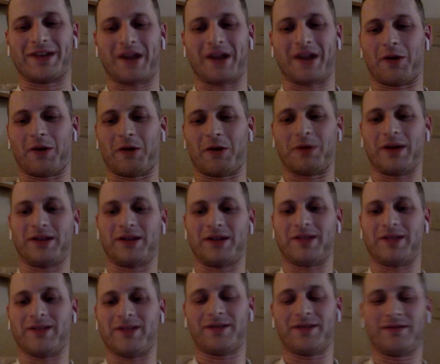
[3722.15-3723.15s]
I don't know.
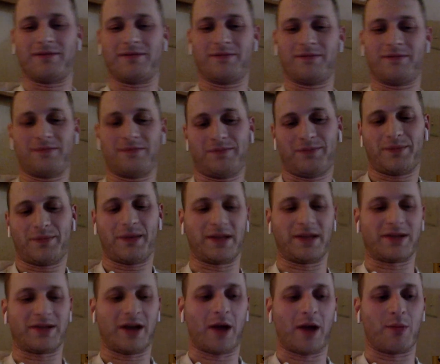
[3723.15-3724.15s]

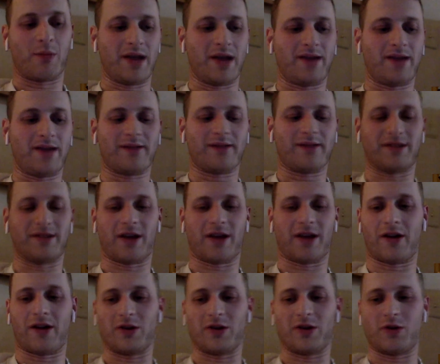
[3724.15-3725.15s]
It's on me. It's
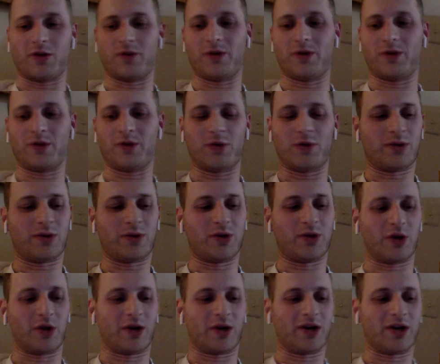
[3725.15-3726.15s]
not on you. You do what
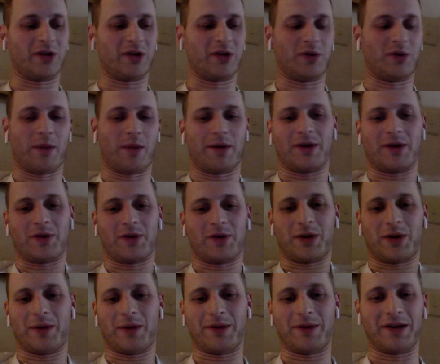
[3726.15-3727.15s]
you're going to do. I'm going to do
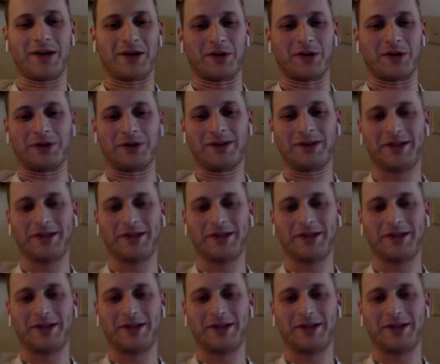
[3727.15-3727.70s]
what I'm going to do.